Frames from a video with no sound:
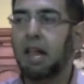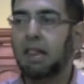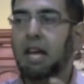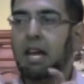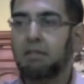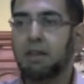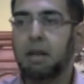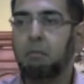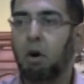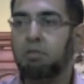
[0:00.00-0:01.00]
They live in
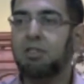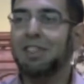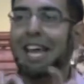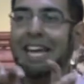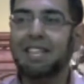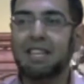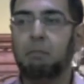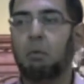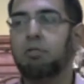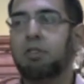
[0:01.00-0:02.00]
the mosque, they eat in the
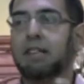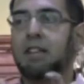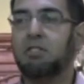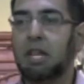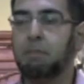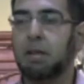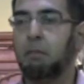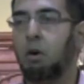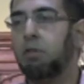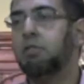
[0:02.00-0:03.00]
mosque, and they sleep in the
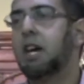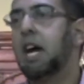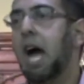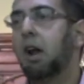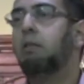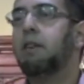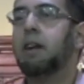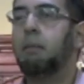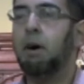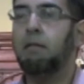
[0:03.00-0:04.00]
mosque, and over
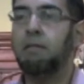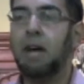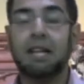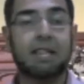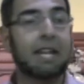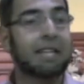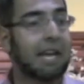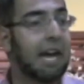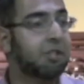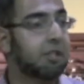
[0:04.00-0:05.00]
and above that, they
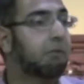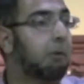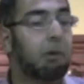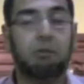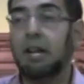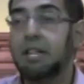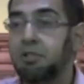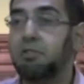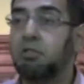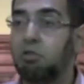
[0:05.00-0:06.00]
engage in a form of
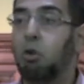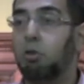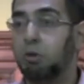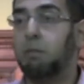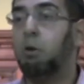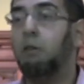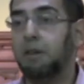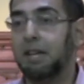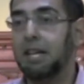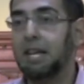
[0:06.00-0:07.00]
religious discourse with the Prophet.